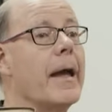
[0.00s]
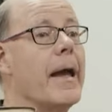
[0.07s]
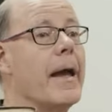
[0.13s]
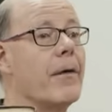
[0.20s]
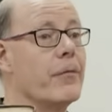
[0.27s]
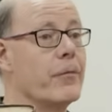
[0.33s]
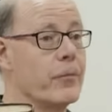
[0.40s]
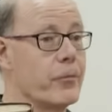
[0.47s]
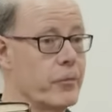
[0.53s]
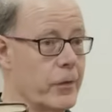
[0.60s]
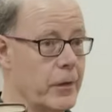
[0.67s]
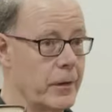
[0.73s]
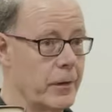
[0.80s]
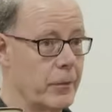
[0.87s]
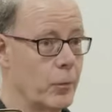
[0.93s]

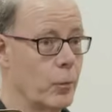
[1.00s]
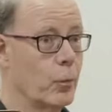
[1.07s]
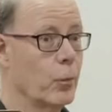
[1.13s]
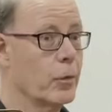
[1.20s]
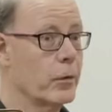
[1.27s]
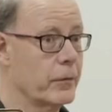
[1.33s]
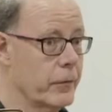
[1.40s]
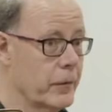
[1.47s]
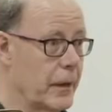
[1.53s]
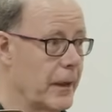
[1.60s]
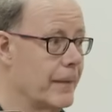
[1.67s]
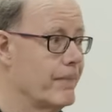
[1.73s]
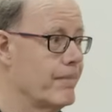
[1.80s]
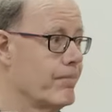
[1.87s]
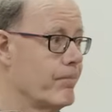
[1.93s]
Every word of
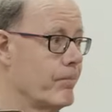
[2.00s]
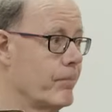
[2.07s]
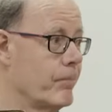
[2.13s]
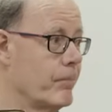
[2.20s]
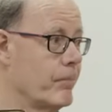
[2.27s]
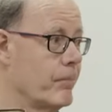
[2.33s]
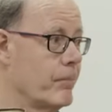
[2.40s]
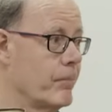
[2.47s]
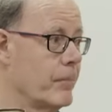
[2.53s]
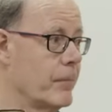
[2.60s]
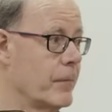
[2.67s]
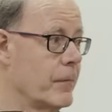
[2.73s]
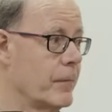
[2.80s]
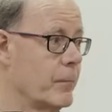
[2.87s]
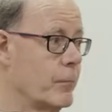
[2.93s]
God.
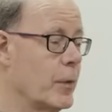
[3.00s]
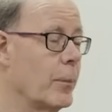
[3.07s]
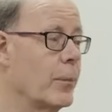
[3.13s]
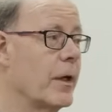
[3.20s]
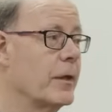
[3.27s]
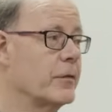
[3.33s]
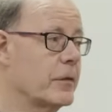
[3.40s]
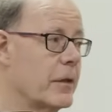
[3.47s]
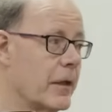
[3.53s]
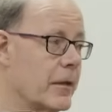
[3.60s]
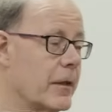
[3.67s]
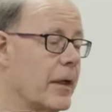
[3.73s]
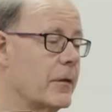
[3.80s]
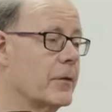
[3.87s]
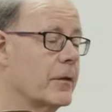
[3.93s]
Remember, I
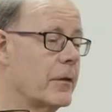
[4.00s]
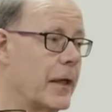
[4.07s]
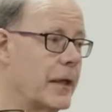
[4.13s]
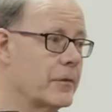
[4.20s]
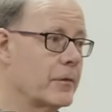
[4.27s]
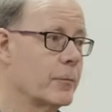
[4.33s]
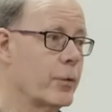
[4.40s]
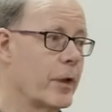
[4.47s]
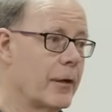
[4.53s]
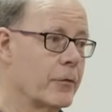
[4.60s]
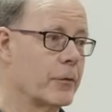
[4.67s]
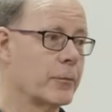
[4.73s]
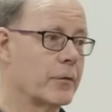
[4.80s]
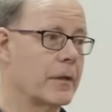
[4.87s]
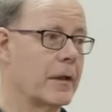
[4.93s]
started out the class in
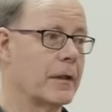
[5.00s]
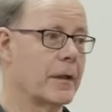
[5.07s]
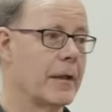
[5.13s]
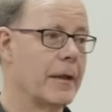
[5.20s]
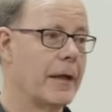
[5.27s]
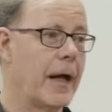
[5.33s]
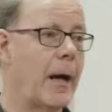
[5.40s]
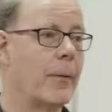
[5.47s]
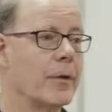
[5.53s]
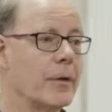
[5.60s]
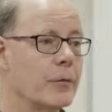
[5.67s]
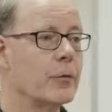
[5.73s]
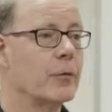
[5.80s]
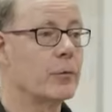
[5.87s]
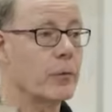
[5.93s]
Proverbs saying, how many
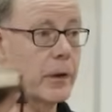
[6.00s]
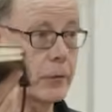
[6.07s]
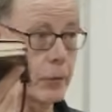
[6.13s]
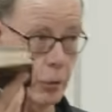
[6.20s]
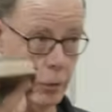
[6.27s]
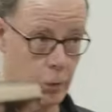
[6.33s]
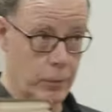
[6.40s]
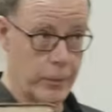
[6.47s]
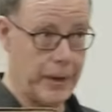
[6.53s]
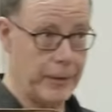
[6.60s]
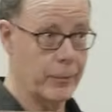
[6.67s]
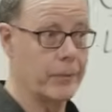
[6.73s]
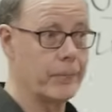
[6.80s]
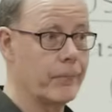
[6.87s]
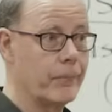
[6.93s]
of you have read the whole
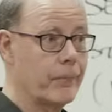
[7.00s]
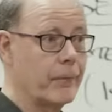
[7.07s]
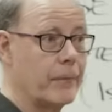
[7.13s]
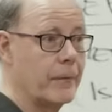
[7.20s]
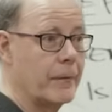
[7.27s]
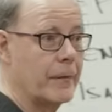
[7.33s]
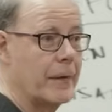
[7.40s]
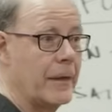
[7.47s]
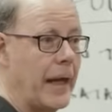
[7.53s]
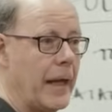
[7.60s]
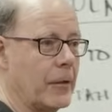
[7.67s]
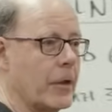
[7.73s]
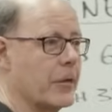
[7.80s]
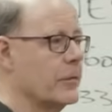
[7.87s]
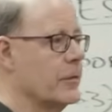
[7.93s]
Bible? How
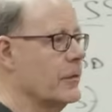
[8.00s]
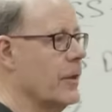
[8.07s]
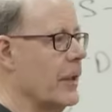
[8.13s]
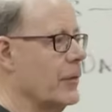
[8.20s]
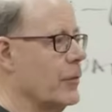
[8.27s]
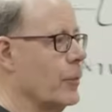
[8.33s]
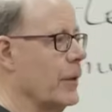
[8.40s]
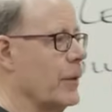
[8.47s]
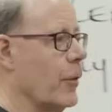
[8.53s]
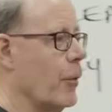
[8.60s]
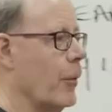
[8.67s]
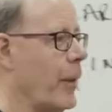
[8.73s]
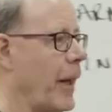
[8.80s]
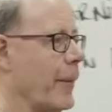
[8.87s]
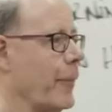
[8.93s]
long does it take to read the
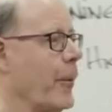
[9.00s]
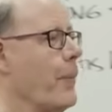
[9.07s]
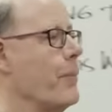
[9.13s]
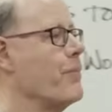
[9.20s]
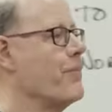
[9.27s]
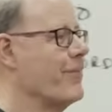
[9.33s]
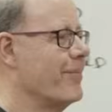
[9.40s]
whole Bible?